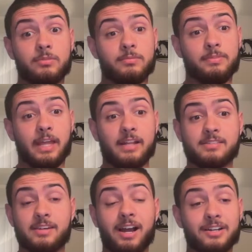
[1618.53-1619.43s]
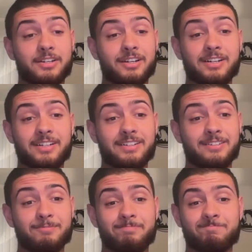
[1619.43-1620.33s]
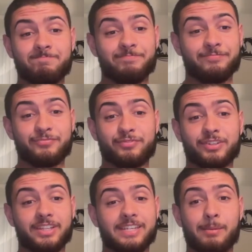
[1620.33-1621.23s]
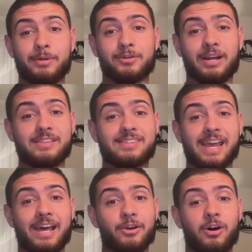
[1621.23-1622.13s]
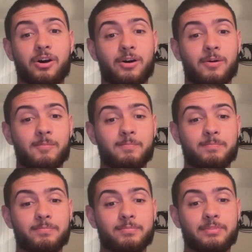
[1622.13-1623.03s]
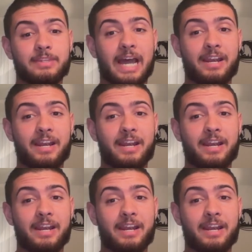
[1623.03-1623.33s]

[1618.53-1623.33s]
that's not good for the Democrats at all. That